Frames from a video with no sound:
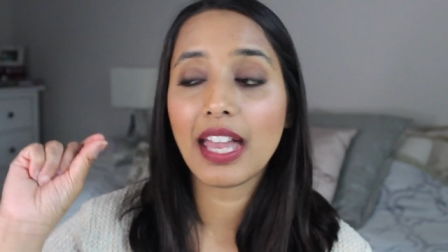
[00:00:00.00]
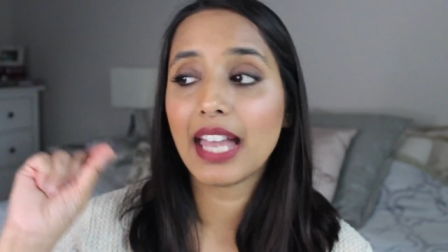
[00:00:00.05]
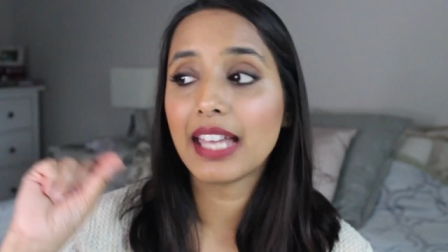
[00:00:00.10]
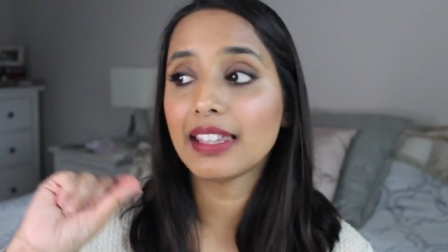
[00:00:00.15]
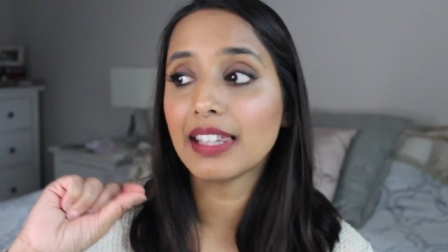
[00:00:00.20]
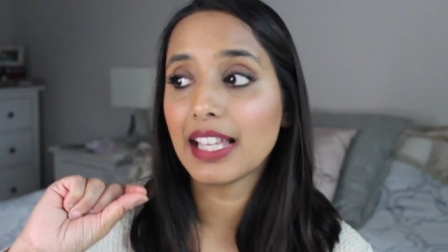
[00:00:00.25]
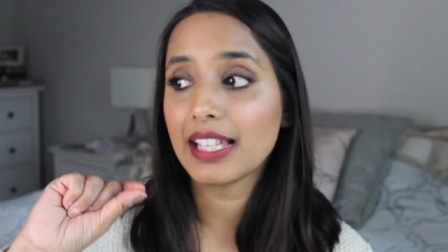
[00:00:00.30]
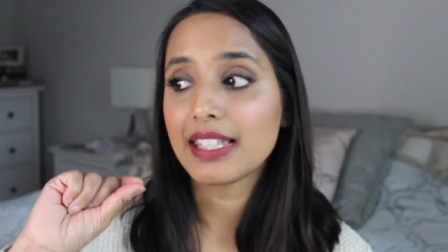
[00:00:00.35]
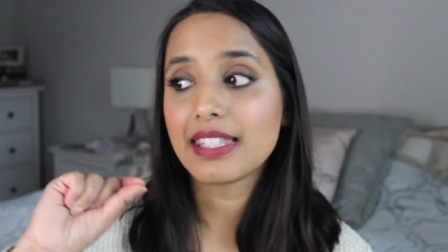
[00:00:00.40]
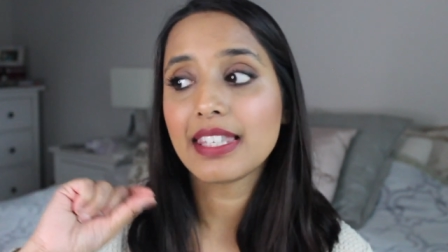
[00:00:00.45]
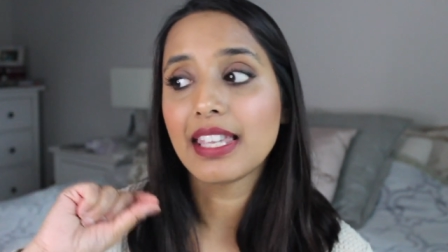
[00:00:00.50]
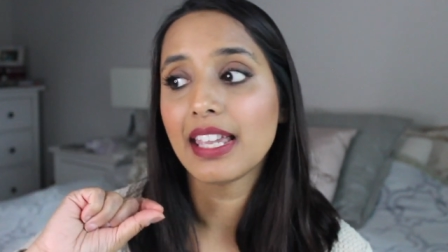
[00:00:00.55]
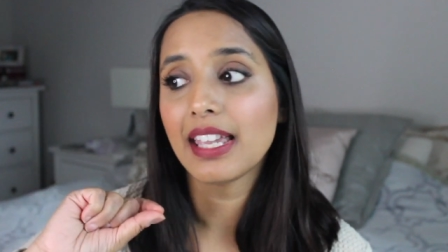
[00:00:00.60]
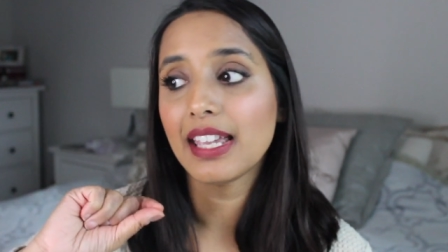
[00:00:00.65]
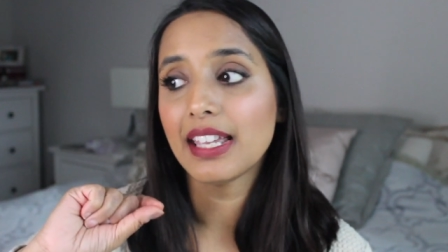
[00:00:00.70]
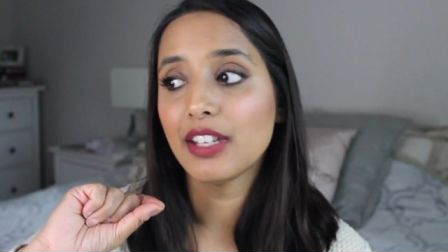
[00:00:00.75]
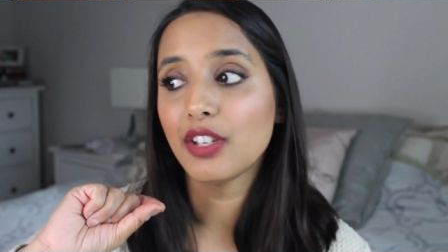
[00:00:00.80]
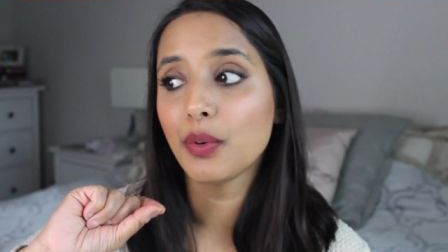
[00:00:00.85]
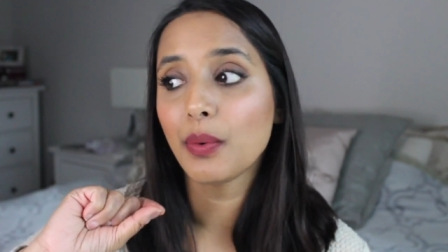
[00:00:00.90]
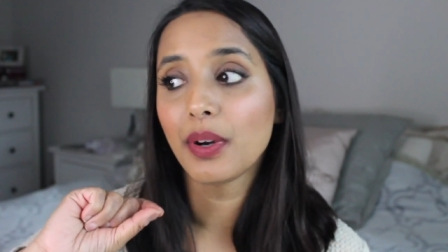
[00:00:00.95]
And let's
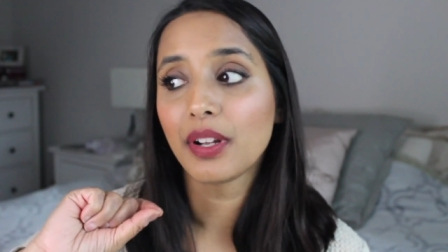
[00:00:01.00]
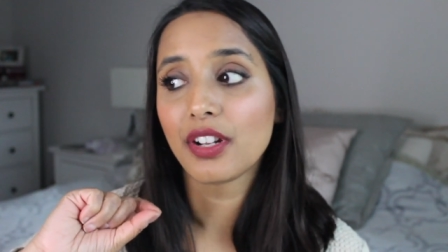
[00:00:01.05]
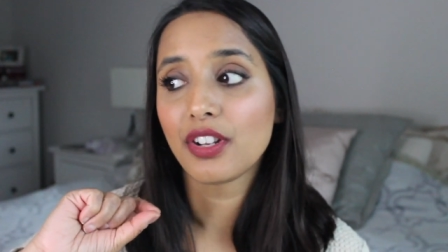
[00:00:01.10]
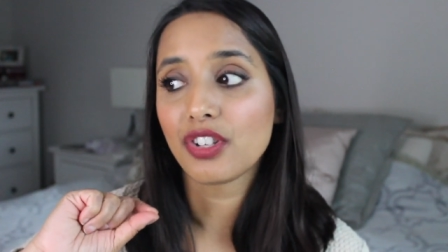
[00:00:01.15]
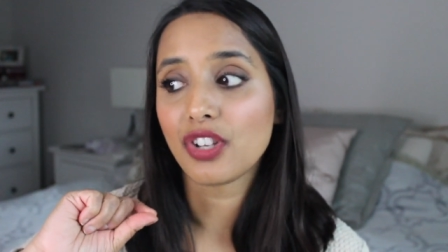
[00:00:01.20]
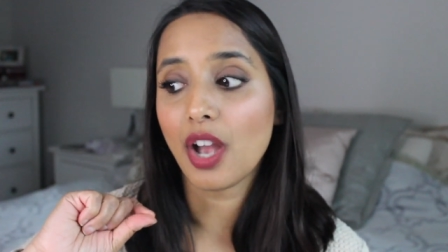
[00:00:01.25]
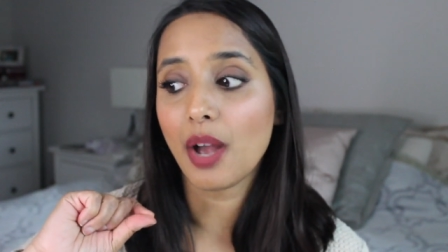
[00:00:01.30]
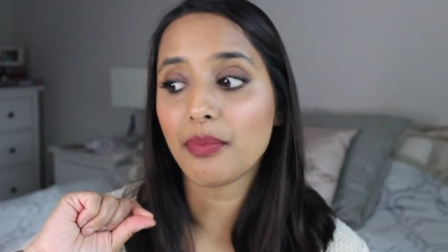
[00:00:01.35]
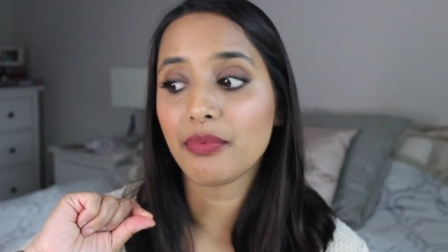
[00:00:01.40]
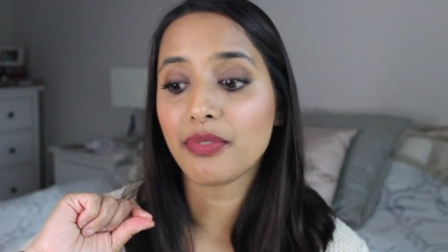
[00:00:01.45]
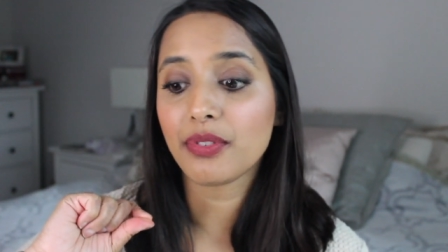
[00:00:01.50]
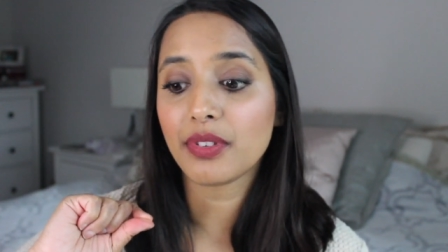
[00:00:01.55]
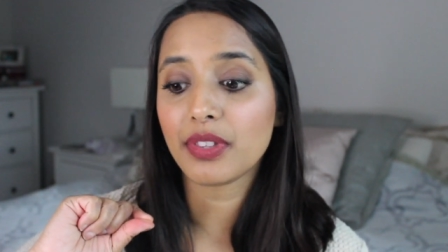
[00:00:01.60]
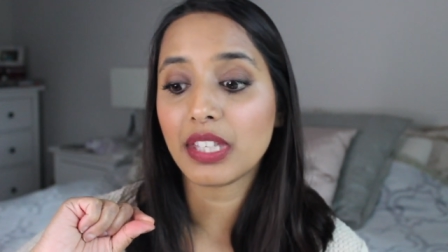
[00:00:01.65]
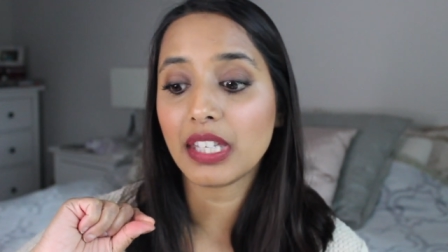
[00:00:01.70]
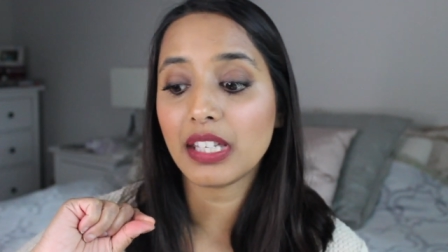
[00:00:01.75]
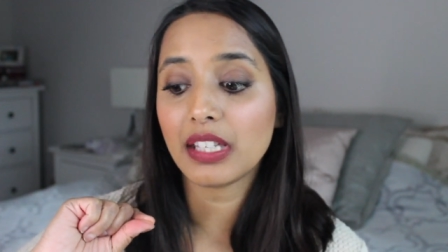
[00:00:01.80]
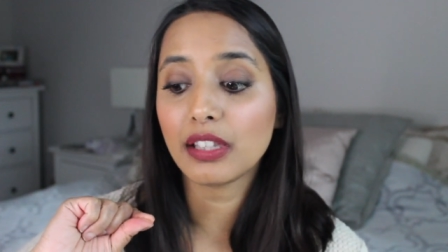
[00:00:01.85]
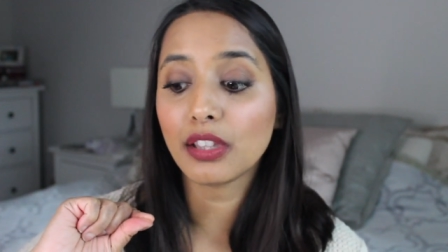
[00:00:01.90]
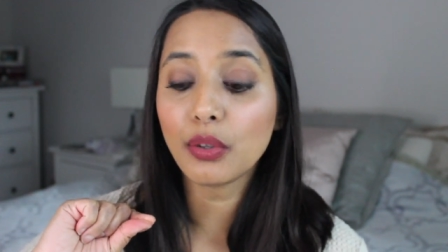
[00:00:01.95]
say you want to shop for
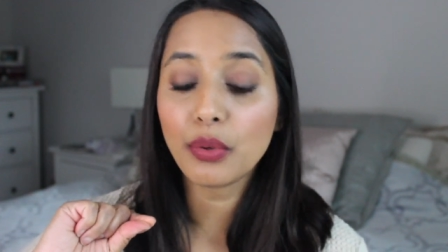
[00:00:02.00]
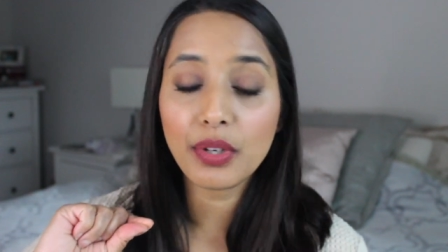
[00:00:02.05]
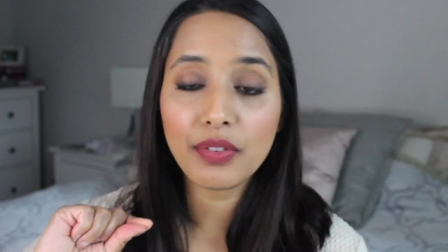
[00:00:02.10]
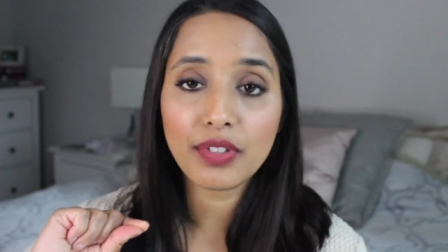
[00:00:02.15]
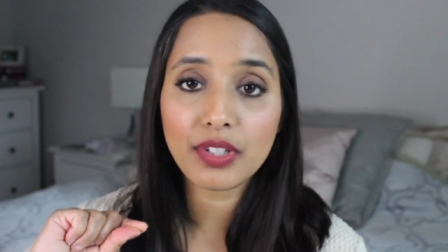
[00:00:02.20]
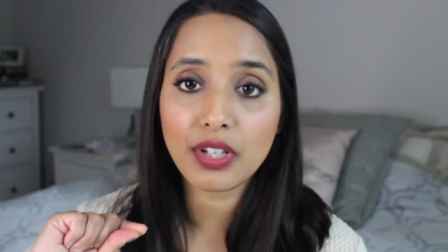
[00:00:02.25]
the Louis